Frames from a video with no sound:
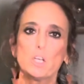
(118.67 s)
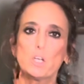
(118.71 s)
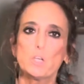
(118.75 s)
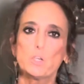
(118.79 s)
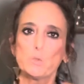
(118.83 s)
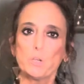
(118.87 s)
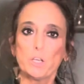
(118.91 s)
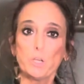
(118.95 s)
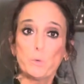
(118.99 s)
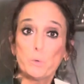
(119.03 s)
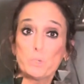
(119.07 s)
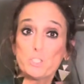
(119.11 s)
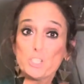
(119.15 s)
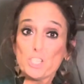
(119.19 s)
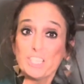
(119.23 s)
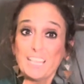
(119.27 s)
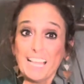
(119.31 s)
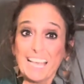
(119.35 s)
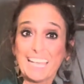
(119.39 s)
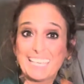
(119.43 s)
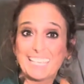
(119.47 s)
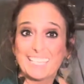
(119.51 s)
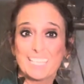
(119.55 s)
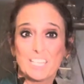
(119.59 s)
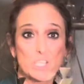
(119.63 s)
drink what you
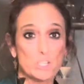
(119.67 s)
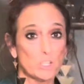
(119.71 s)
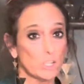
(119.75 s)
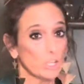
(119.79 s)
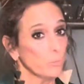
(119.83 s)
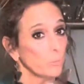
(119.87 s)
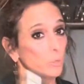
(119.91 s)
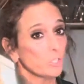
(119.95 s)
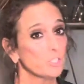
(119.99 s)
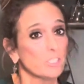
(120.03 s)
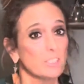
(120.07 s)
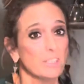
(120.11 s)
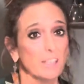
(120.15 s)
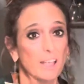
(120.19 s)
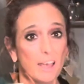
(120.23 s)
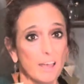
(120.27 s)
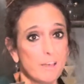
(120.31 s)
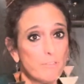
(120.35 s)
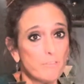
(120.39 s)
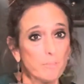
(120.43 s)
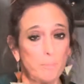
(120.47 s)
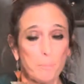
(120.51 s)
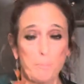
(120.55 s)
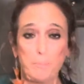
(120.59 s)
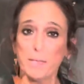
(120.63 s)
like, drink what you love,
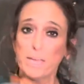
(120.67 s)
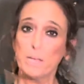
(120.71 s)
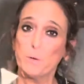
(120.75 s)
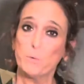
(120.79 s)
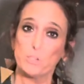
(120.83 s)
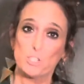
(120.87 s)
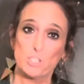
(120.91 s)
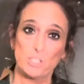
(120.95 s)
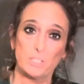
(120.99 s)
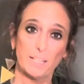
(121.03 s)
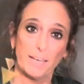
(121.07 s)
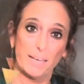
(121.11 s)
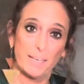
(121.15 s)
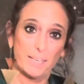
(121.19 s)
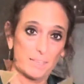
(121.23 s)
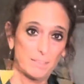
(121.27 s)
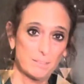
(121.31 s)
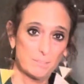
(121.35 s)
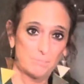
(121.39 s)
make what you like.